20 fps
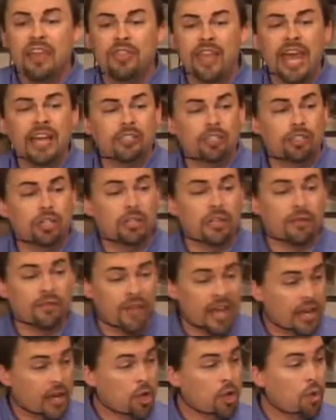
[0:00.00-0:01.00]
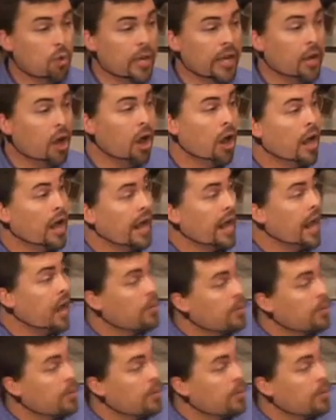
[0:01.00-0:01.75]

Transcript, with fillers: That should define who we are and